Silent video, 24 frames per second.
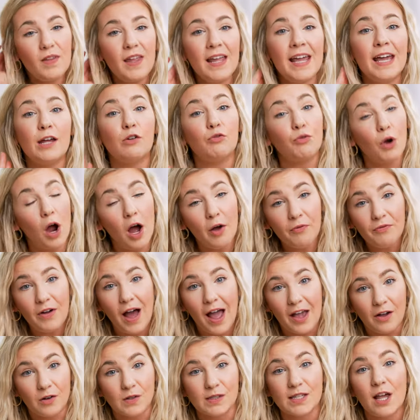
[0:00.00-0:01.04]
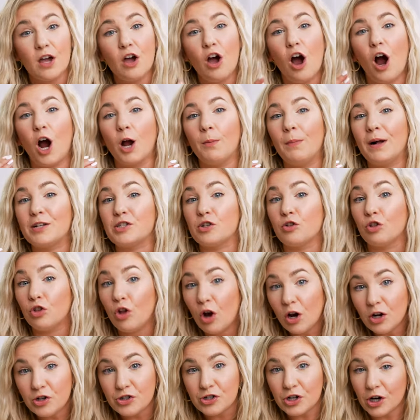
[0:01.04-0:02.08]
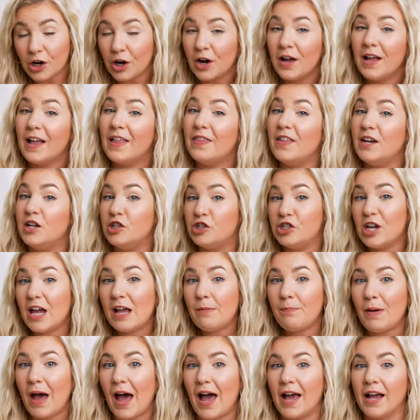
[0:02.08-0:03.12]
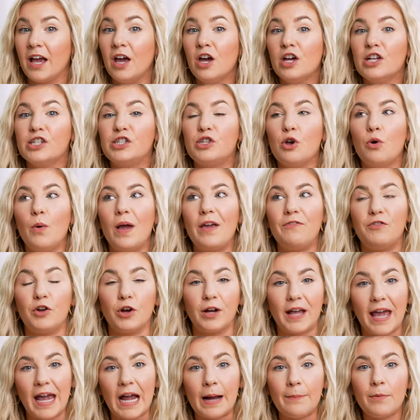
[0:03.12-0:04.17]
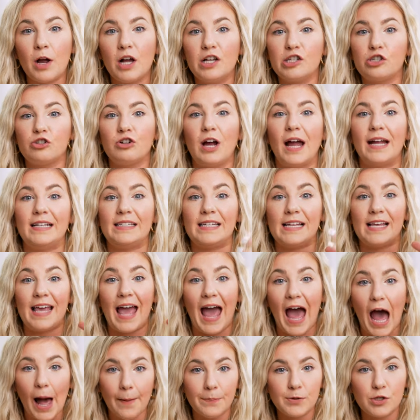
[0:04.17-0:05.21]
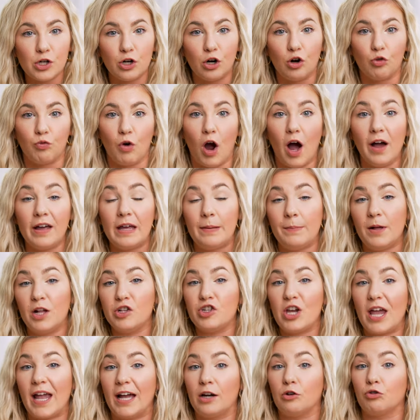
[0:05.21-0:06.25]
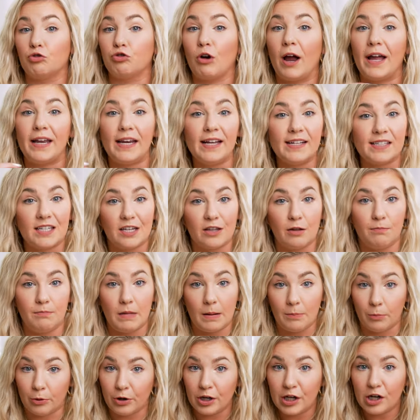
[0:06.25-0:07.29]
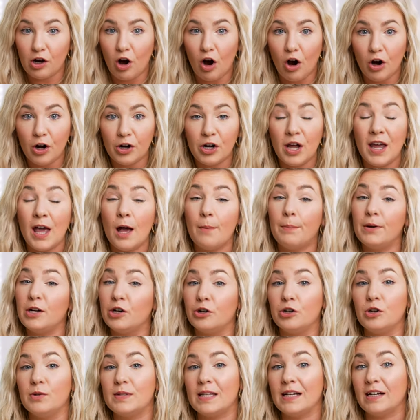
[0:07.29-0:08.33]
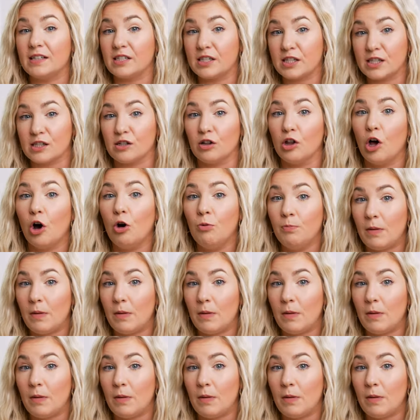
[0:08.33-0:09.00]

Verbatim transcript: And RAW files are much larger than a JPEG, so if your camera is trying to capture a RAW image and write it to the memory card, but you're using a slow